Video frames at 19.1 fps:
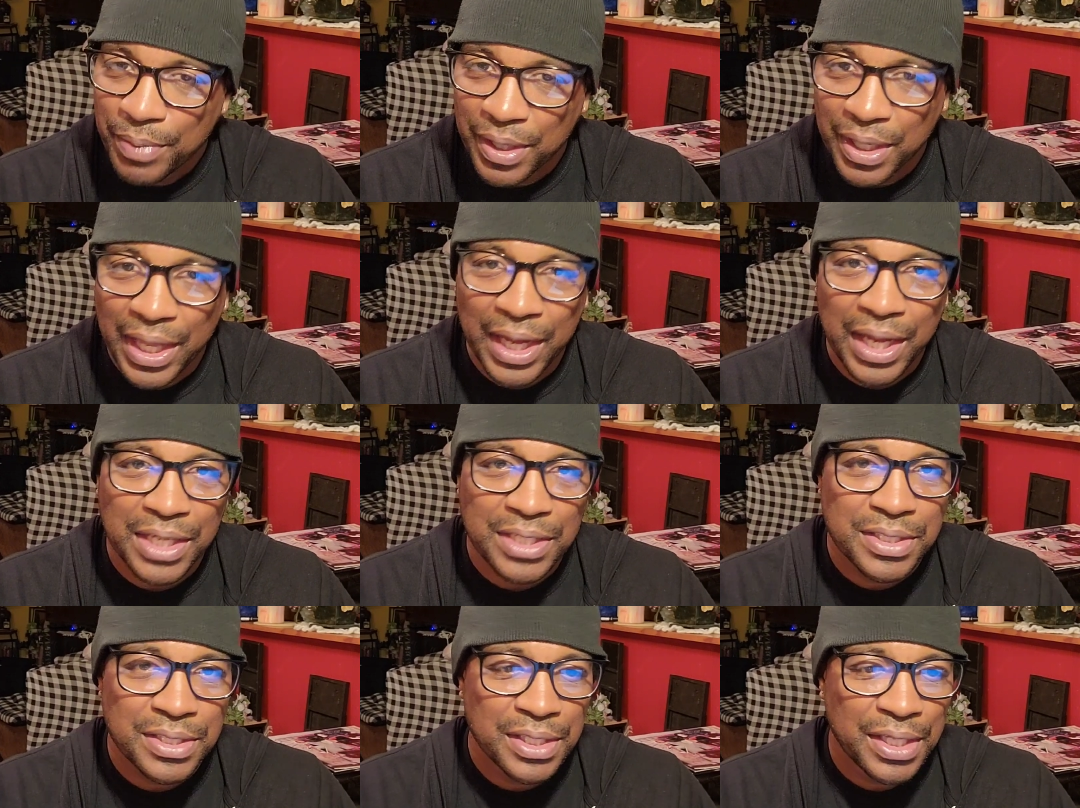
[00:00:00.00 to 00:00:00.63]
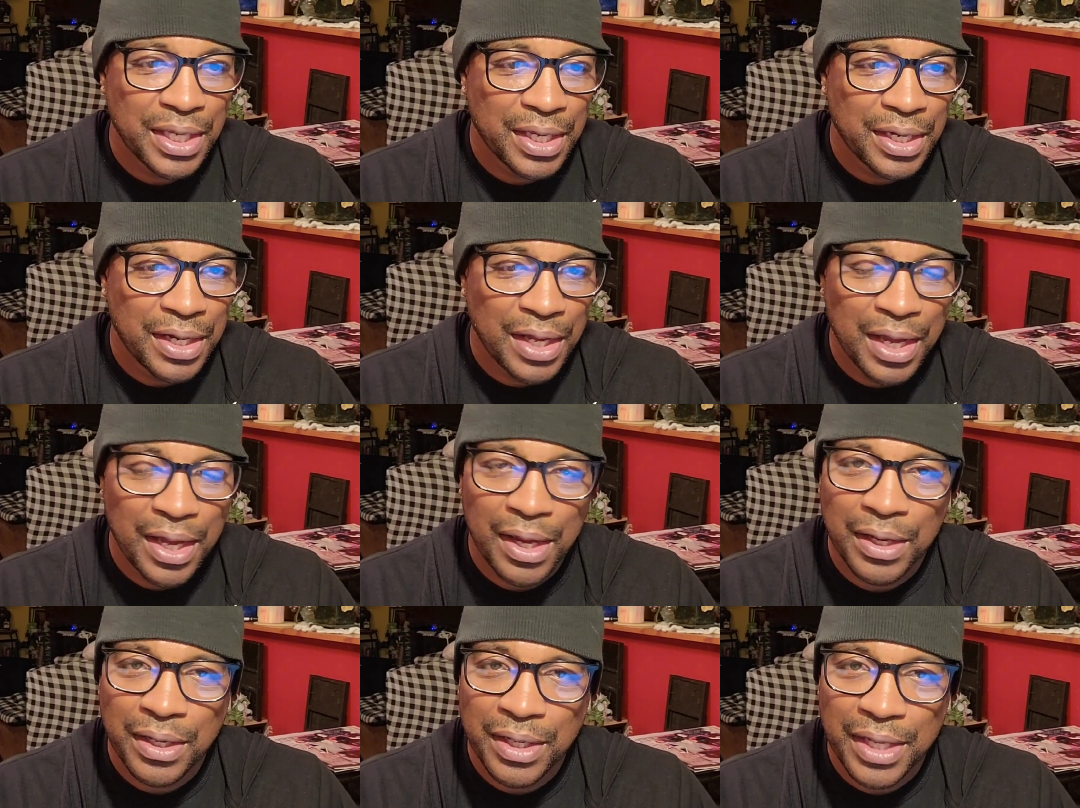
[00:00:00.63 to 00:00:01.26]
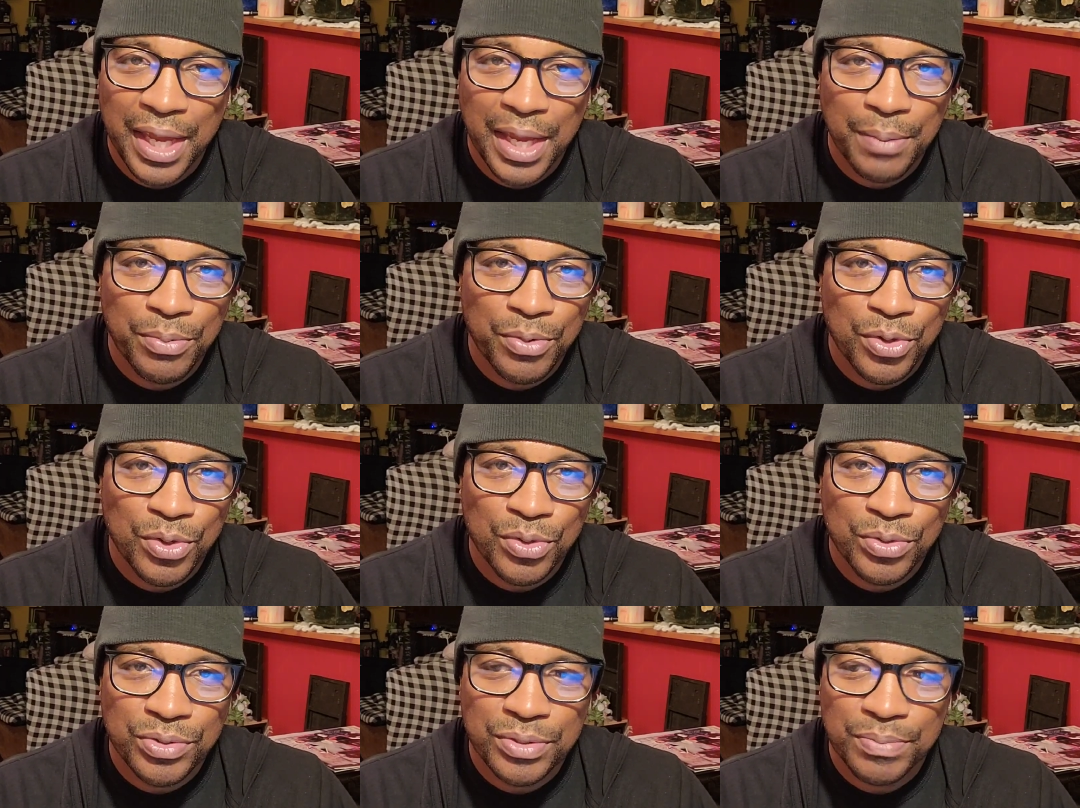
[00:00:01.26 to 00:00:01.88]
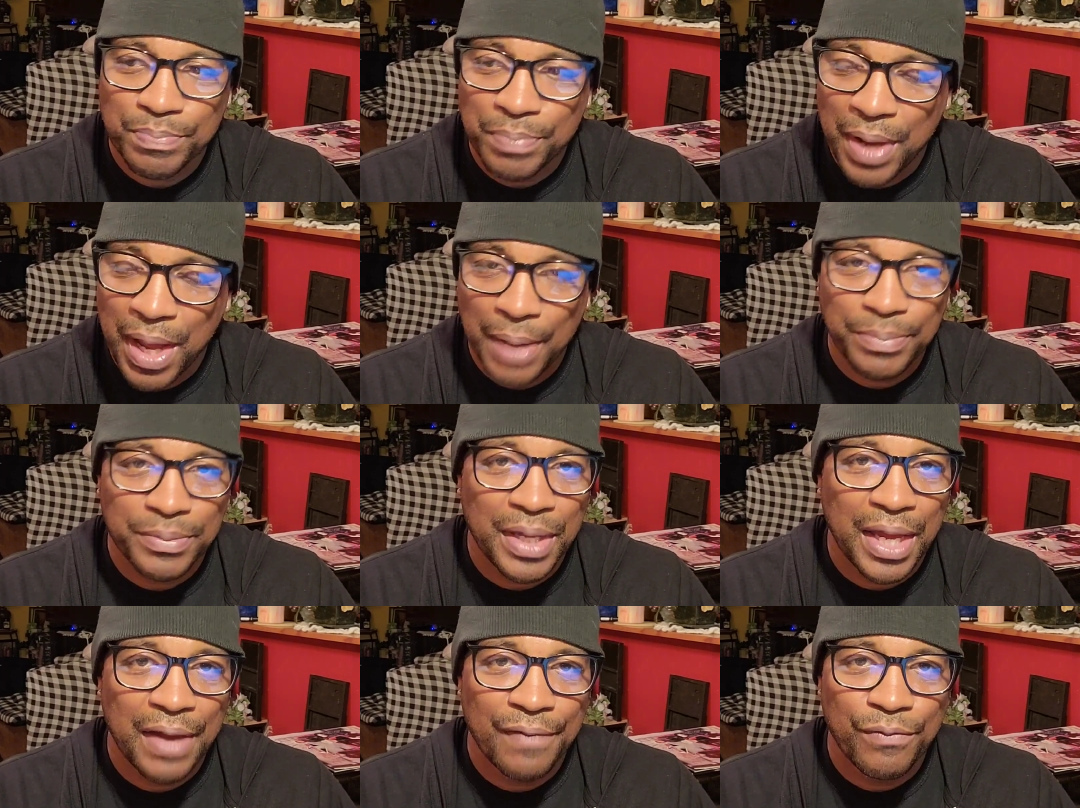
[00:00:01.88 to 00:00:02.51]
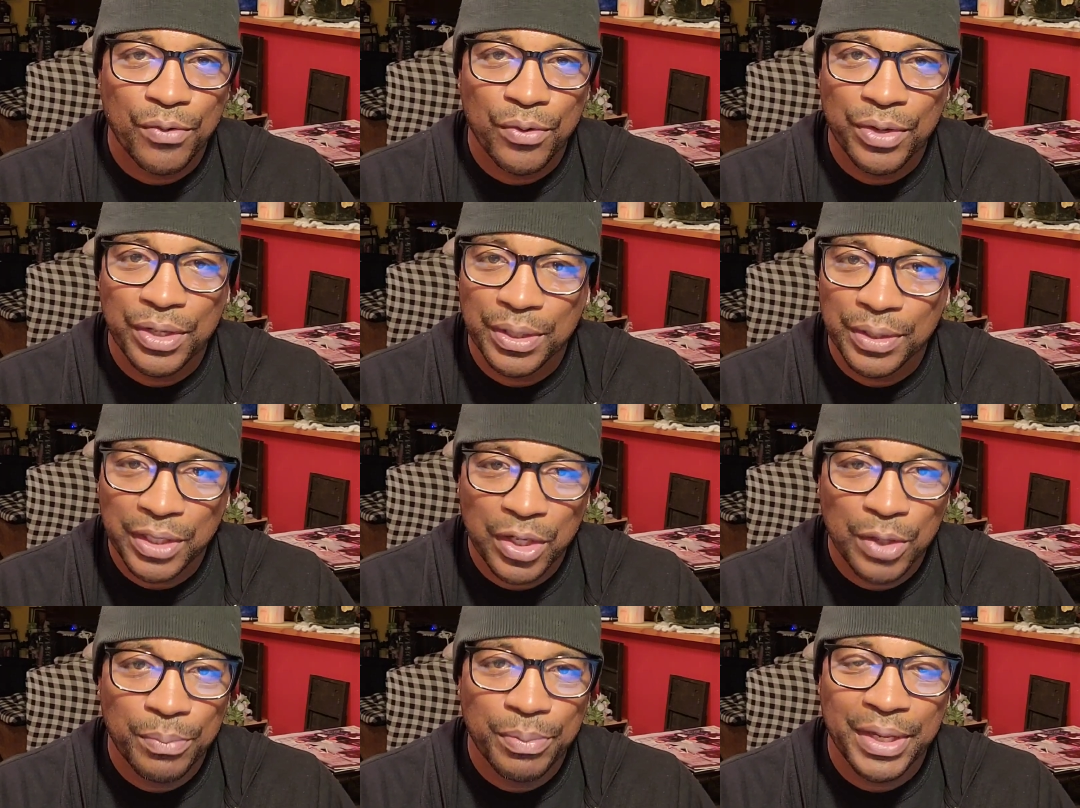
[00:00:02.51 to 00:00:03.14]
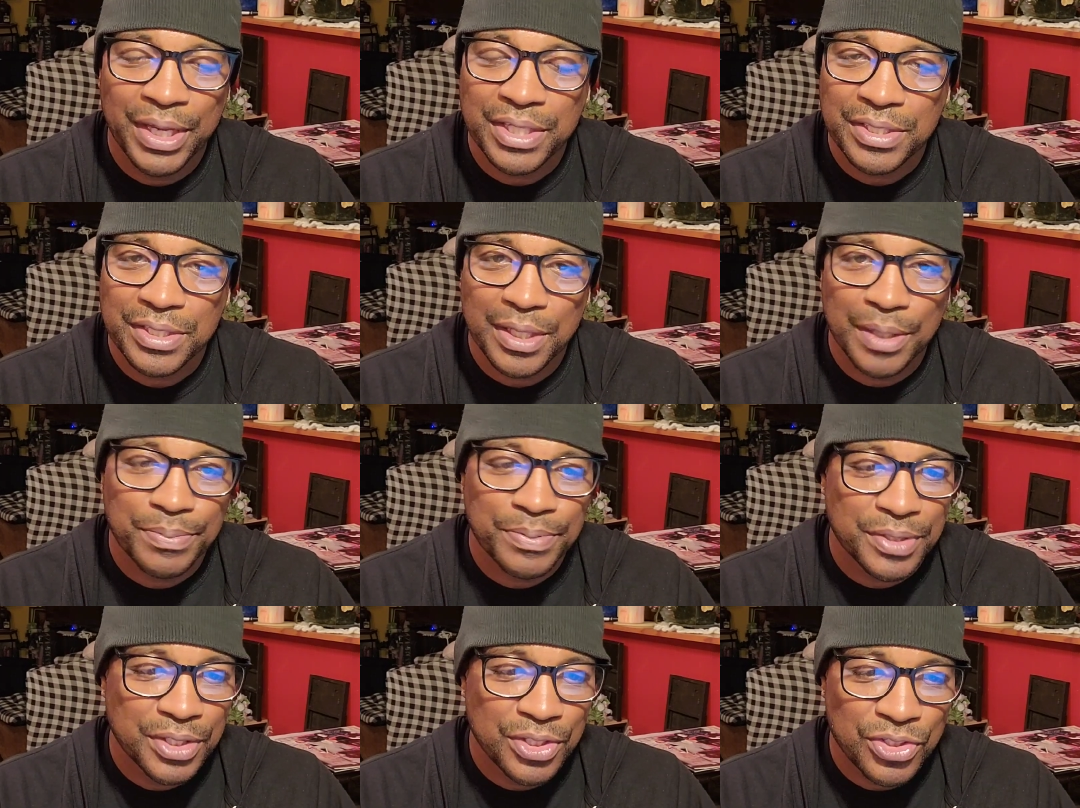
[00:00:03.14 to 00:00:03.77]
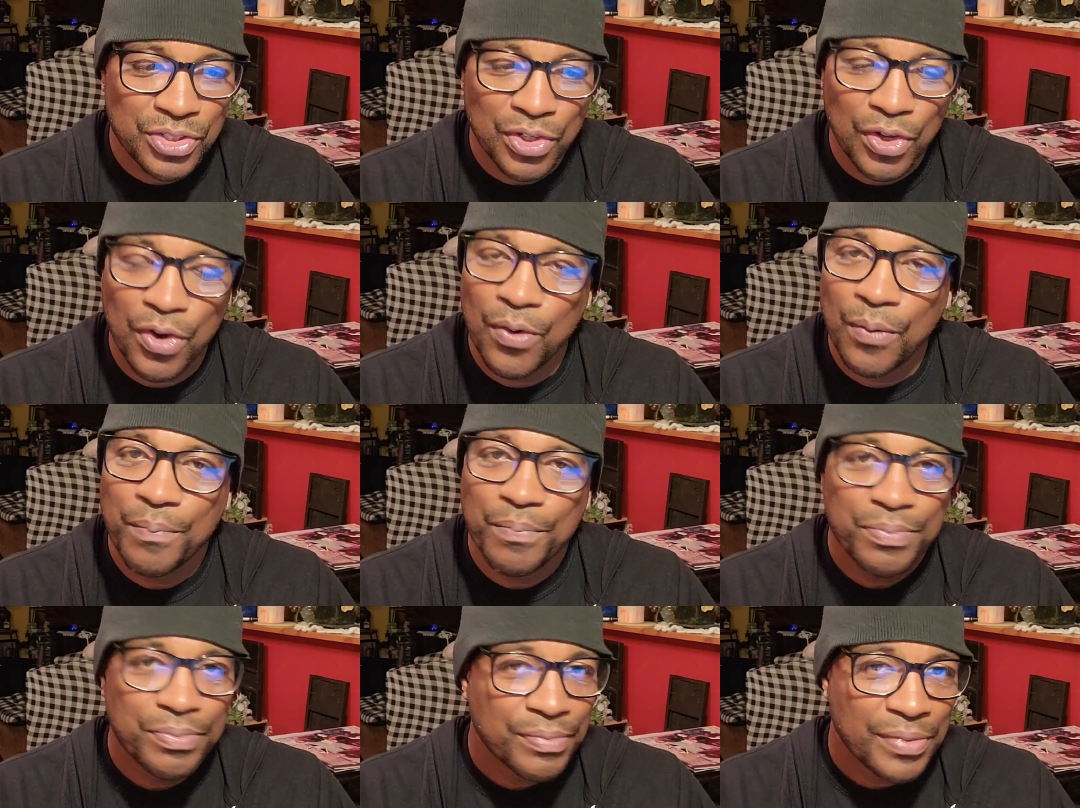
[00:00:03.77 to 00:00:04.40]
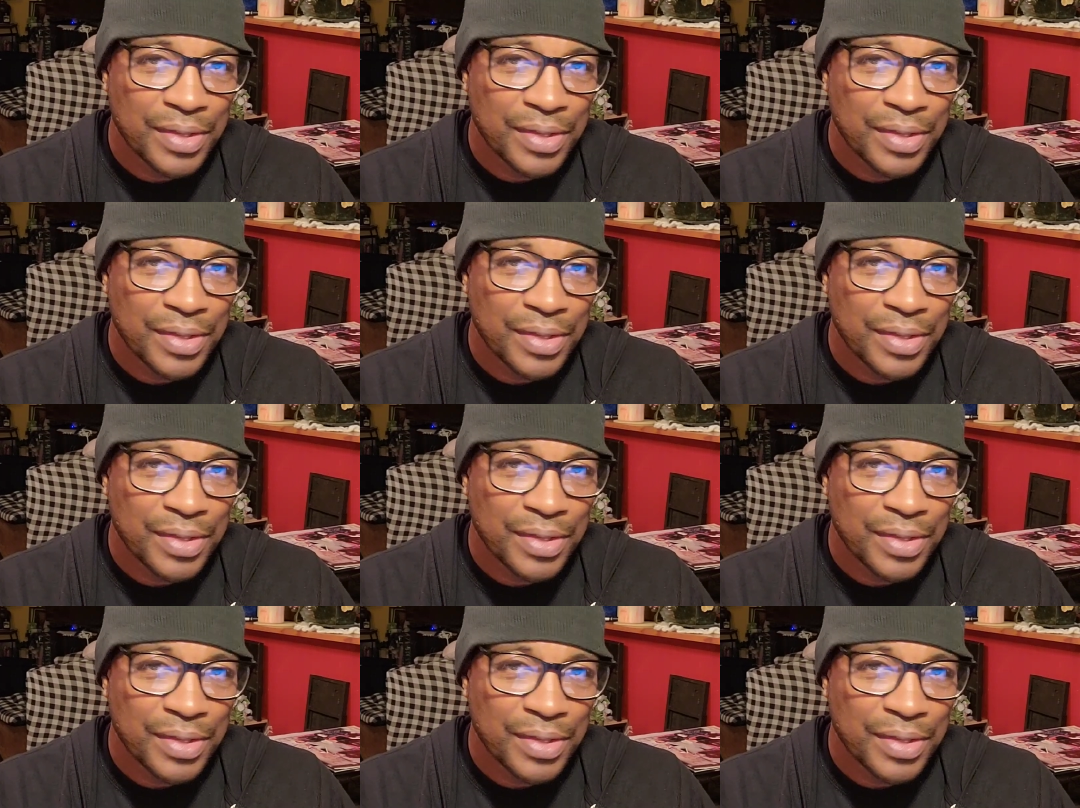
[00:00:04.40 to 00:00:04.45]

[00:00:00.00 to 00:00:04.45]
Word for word: But like I said, uh, Gabriels popped top for an illegal banned substance, so